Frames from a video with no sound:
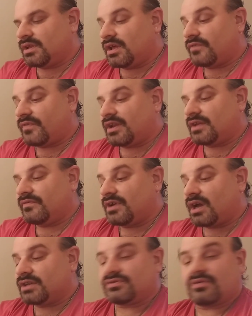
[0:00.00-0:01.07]
If any of you
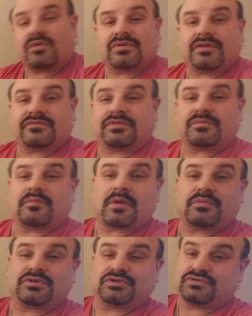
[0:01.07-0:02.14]
guys are old enough to
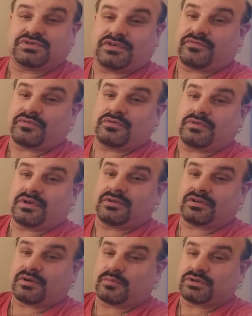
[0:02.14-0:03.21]
remember juicy fruit
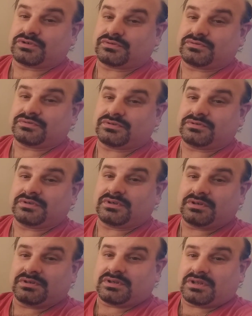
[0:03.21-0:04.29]
commercials,
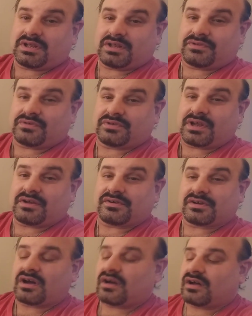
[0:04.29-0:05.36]
throw it down in
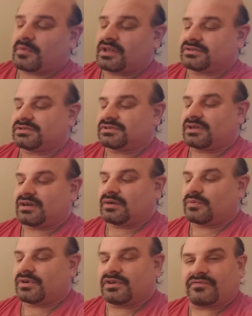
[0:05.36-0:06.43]
the comments
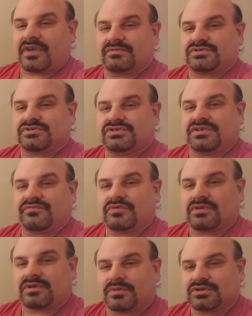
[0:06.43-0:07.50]
what your favorite juicy
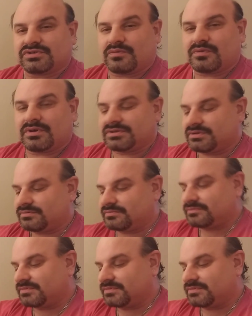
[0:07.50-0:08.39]
fruit commercial was.